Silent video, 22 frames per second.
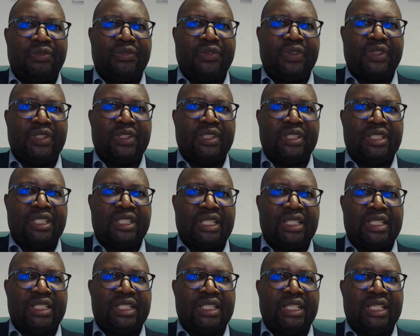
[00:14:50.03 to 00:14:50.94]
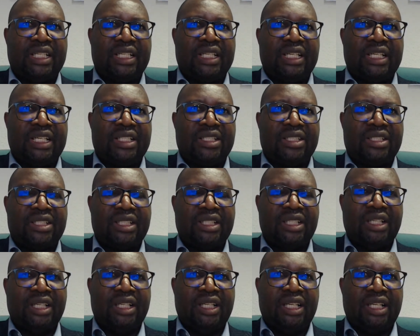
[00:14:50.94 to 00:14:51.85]
first 10 years
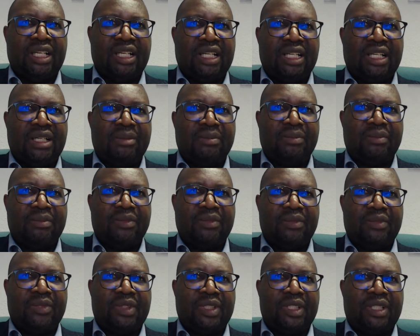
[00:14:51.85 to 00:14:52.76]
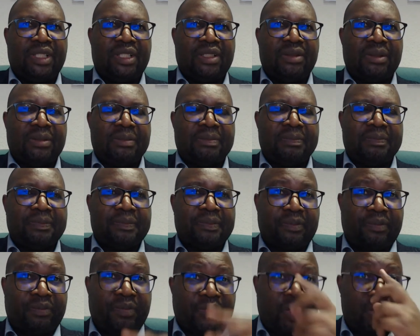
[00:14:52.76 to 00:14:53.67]

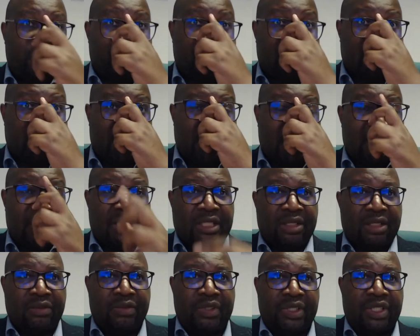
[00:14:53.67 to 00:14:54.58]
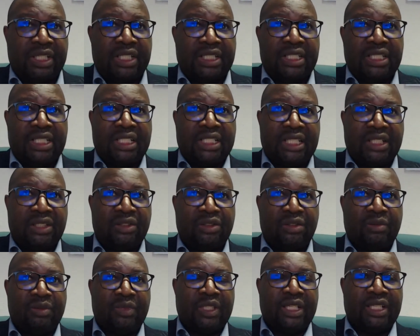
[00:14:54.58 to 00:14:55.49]
being a resident of the United
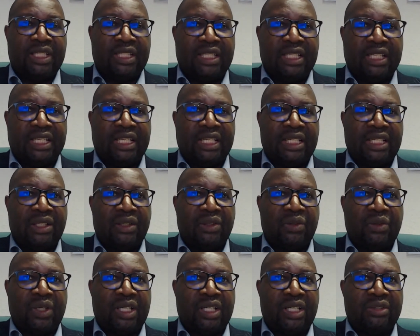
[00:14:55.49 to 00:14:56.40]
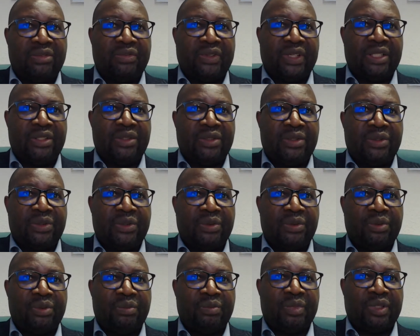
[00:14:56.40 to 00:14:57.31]
Kingdom, then they can qualify
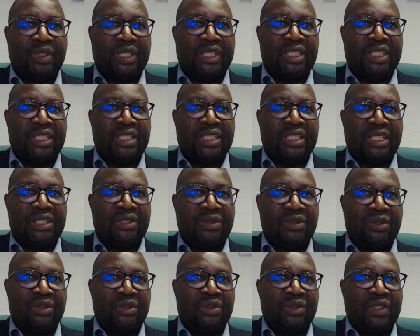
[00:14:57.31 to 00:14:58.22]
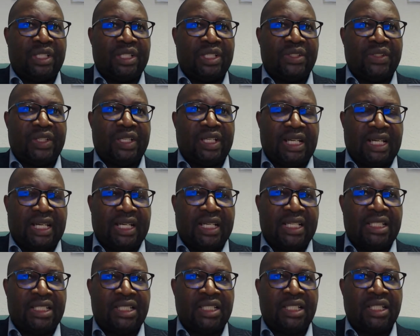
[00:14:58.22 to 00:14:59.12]
to be registered or to
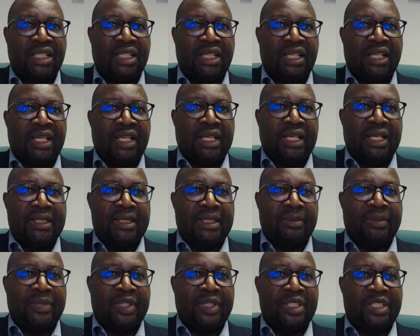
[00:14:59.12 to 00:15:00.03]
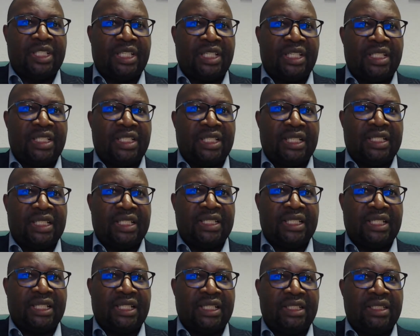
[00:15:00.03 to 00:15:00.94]
naturalize as a British
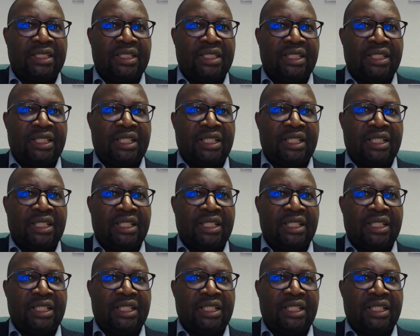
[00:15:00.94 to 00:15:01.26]
citizen.